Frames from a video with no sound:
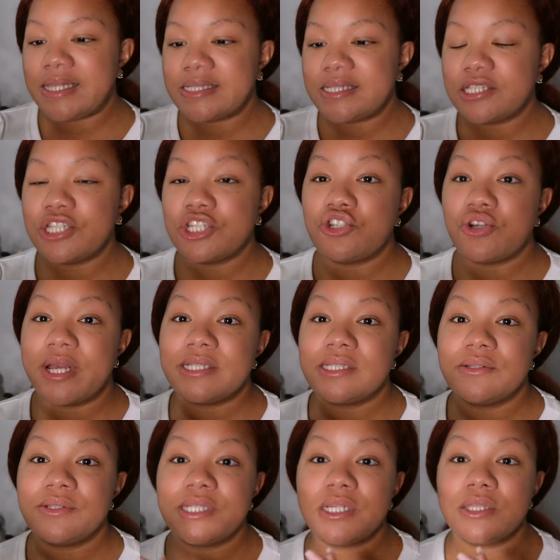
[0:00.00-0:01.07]
this is the
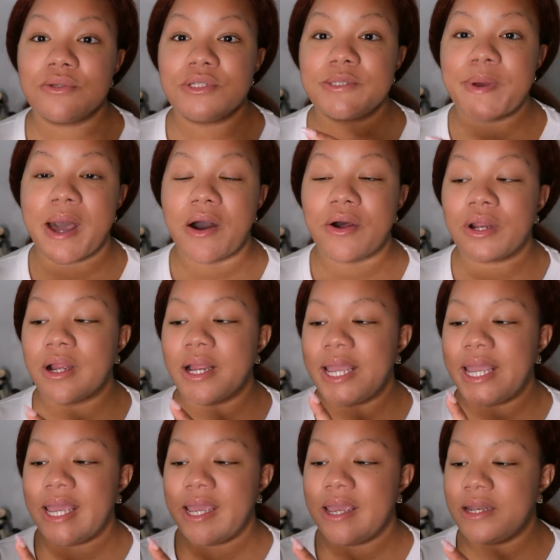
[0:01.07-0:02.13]
translucent loose powder
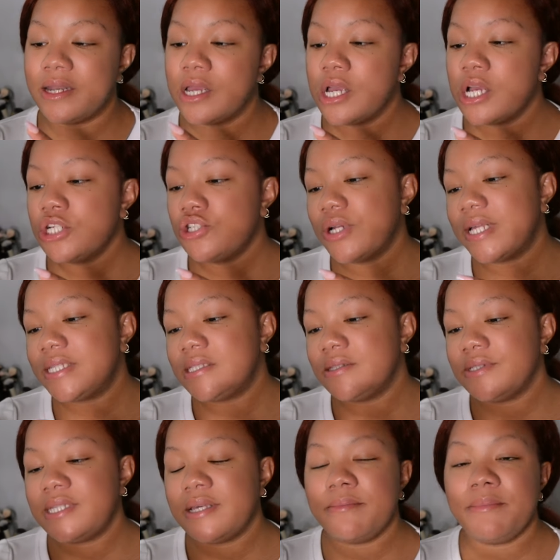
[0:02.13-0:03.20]
in
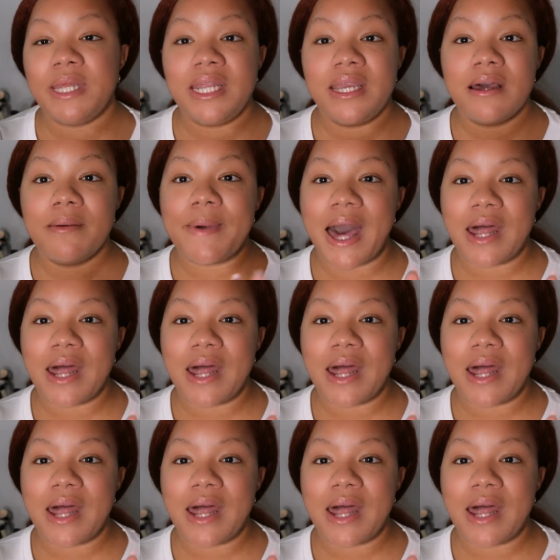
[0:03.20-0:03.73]
translucent medium.